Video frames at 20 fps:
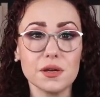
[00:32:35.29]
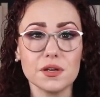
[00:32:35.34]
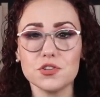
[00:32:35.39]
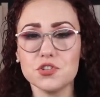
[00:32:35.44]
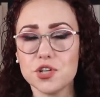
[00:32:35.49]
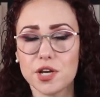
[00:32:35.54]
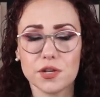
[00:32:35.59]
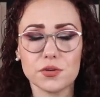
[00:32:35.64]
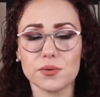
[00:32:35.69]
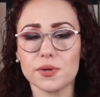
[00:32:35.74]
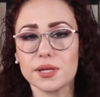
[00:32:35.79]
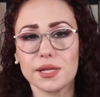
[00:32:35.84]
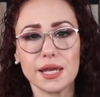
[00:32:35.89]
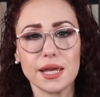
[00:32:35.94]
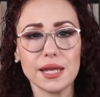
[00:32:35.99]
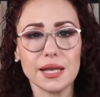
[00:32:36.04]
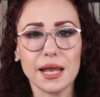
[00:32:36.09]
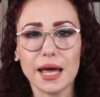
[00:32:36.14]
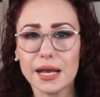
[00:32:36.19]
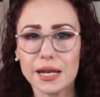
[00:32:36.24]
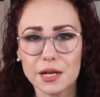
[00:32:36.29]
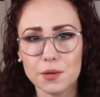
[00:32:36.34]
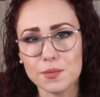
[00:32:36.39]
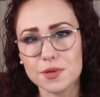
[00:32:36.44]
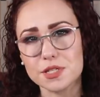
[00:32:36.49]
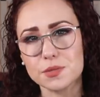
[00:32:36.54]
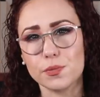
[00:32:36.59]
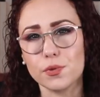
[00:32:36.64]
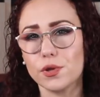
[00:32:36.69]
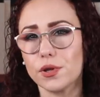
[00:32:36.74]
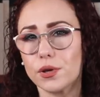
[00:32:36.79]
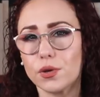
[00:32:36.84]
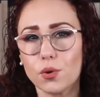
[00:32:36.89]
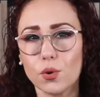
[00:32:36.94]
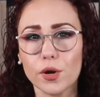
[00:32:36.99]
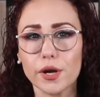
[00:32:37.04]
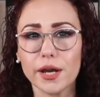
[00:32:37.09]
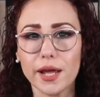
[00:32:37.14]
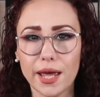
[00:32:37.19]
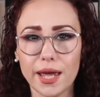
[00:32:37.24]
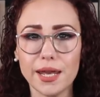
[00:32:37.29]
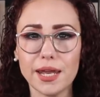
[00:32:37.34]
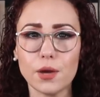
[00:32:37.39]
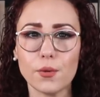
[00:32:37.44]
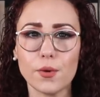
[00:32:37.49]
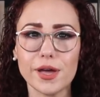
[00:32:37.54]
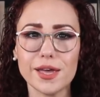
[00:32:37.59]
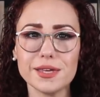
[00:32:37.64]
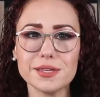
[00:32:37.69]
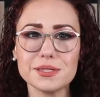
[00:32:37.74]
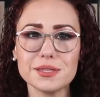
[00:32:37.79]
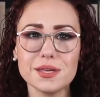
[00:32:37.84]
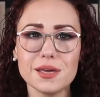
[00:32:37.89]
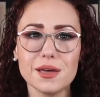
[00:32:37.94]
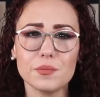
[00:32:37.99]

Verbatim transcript: generally not admissible in court, anyways.